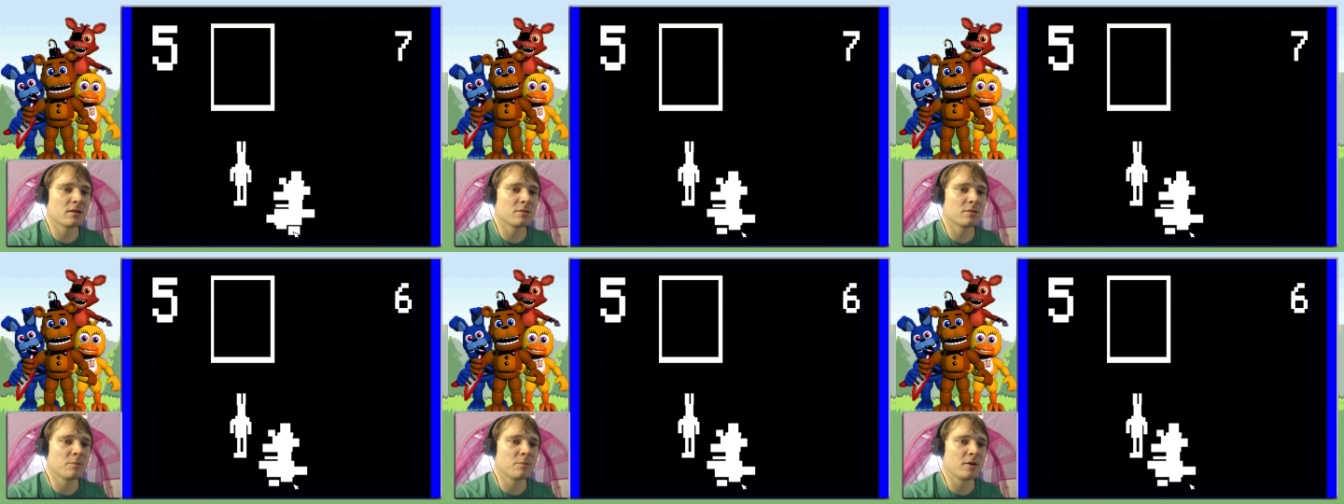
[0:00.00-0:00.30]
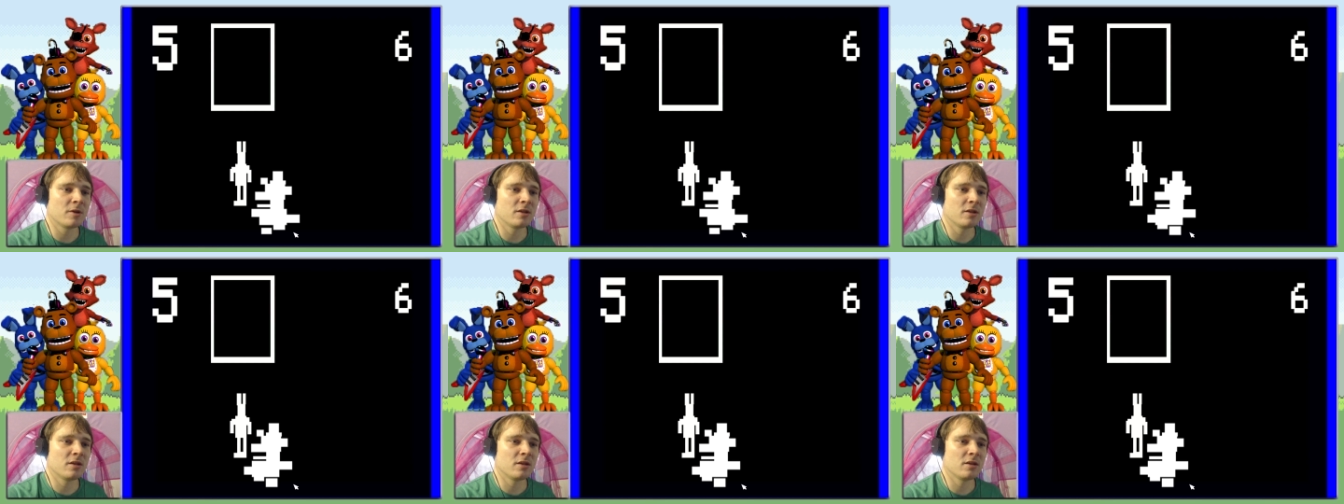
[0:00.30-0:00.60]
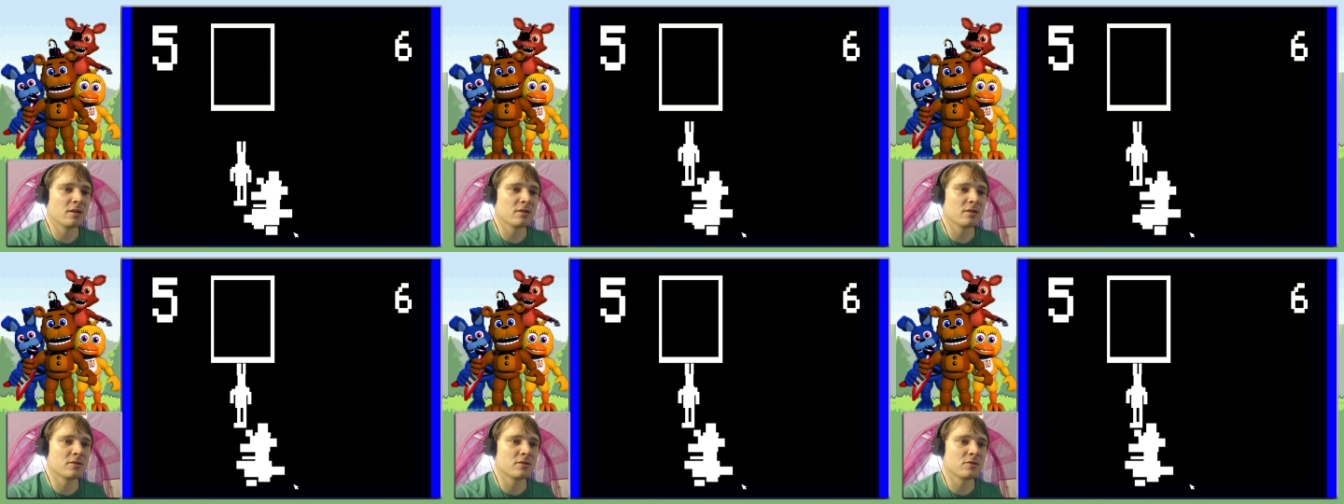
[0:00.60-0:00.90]
this bunny
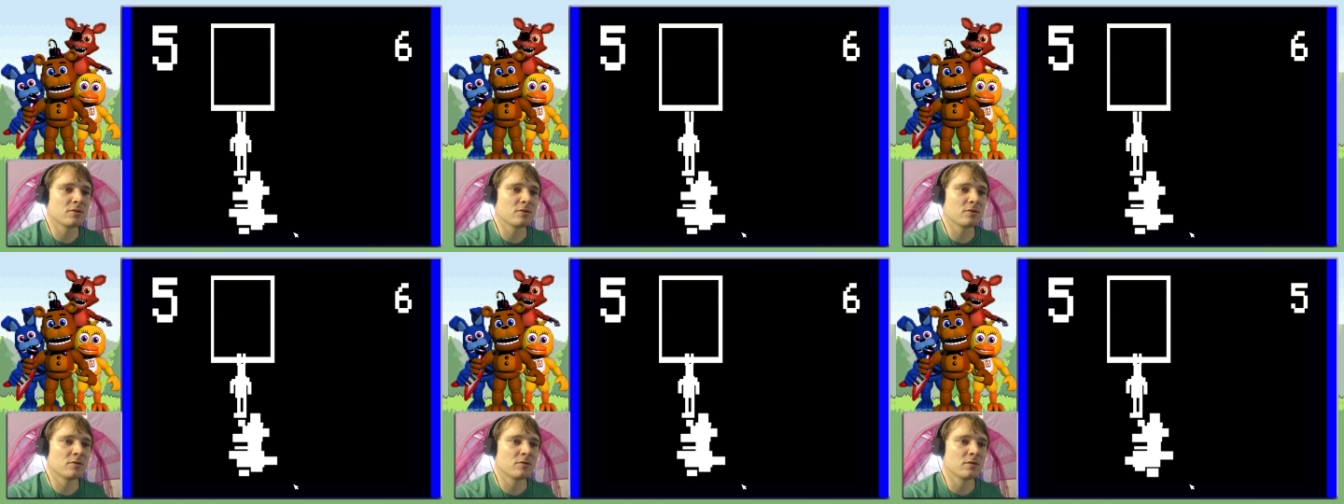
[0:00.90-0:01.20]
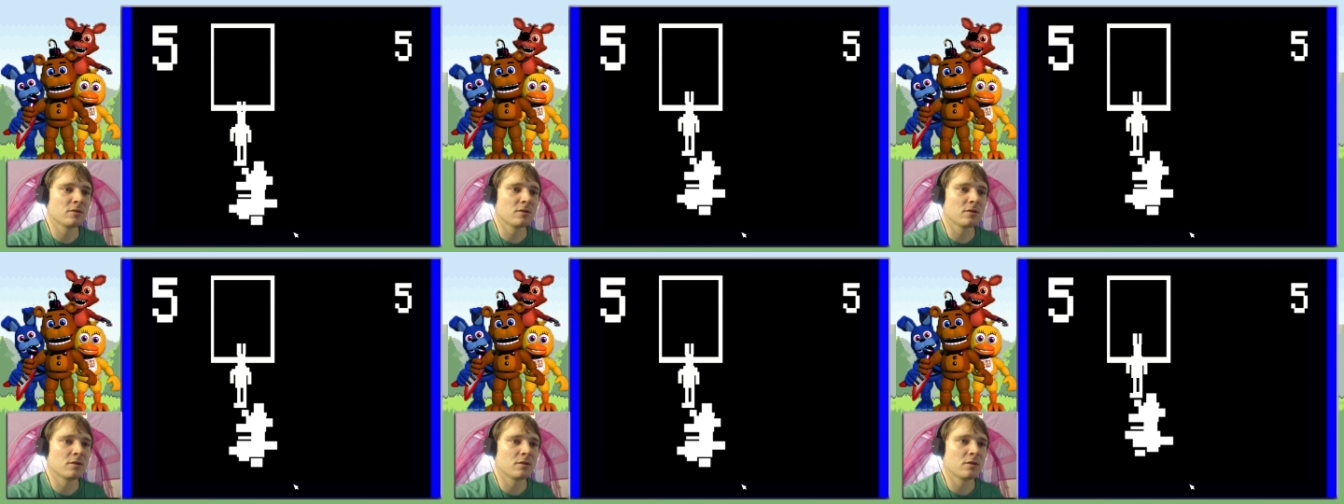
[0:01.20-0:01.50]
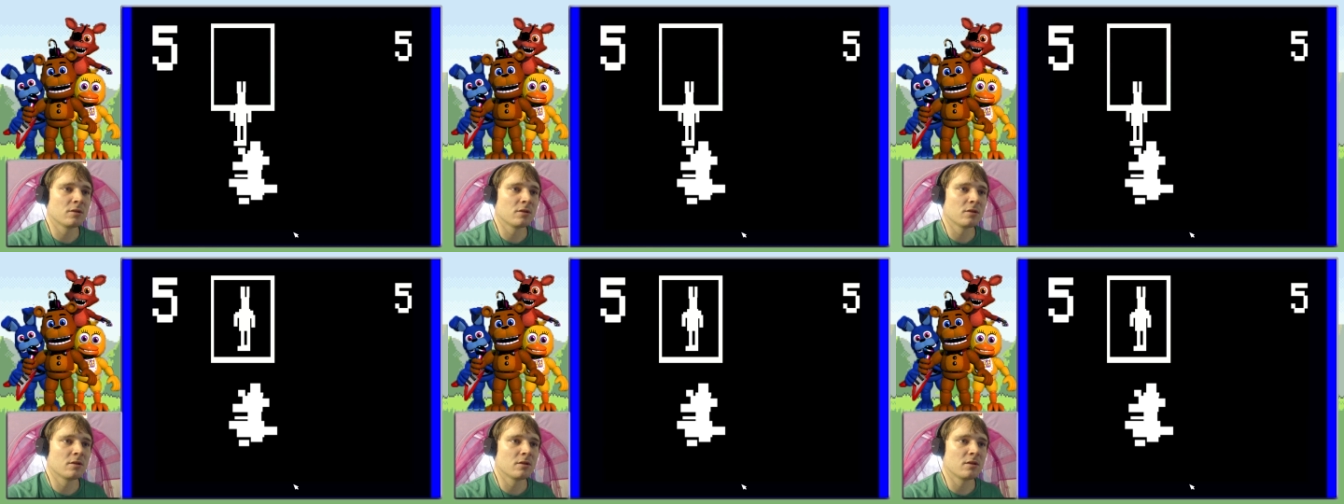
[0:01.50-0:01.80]
into
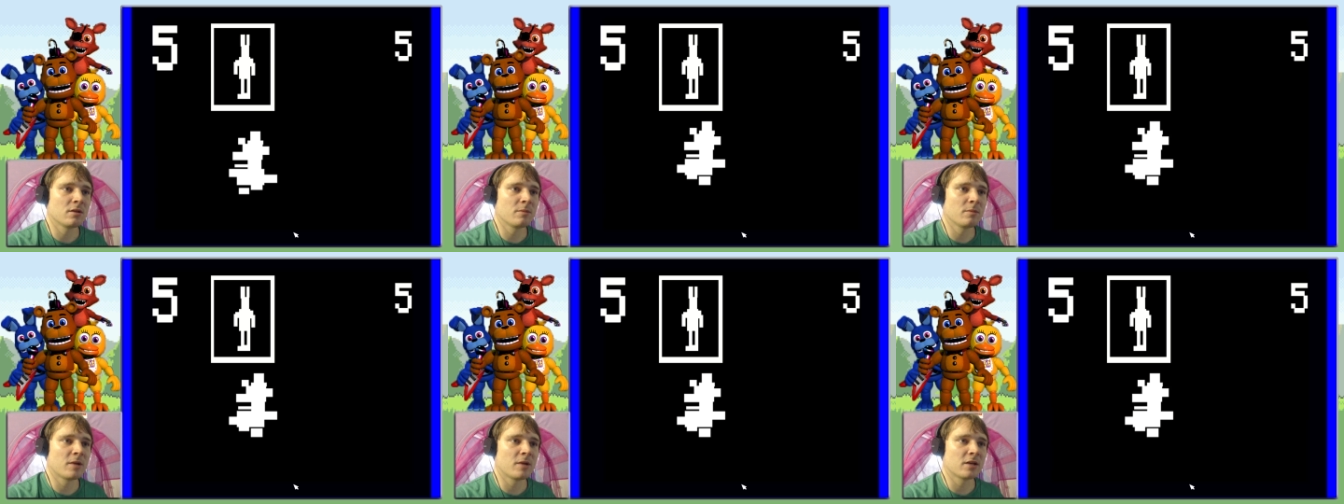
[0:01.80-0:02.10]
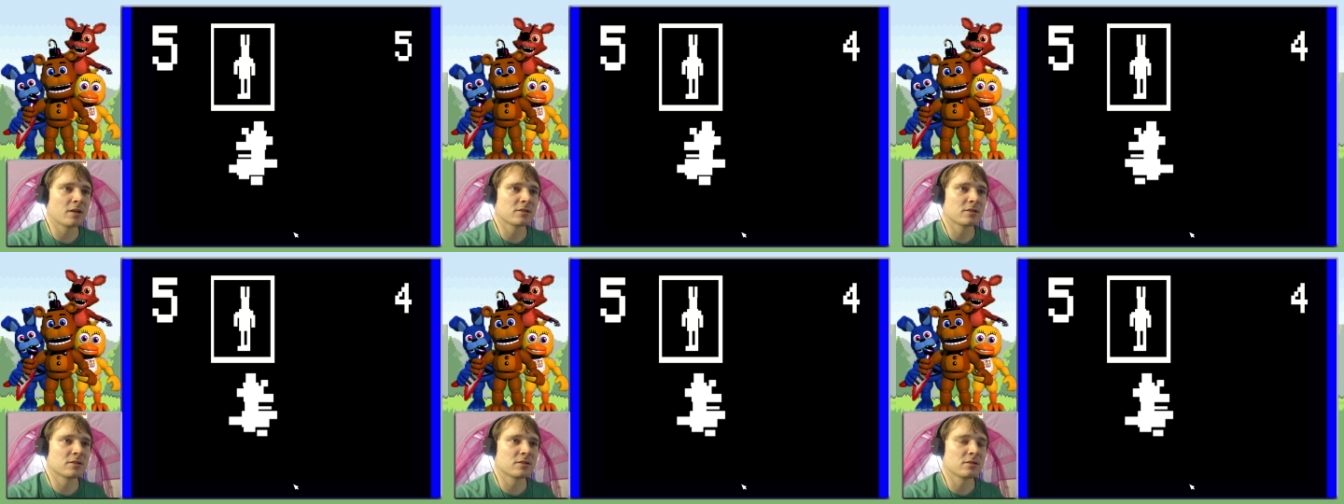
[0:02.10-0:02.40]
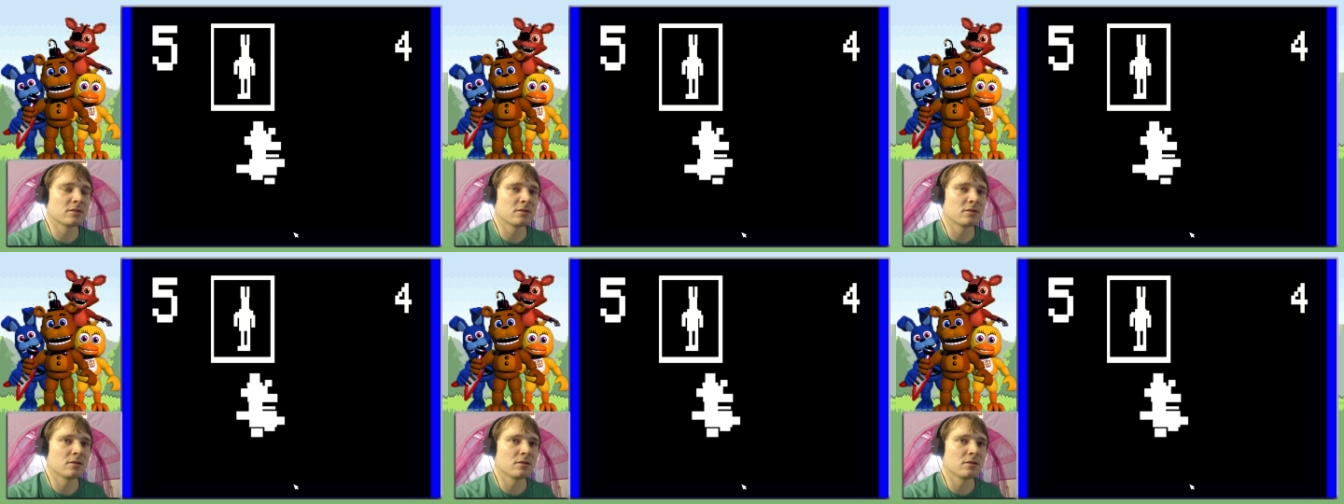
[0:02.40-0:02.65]
the box.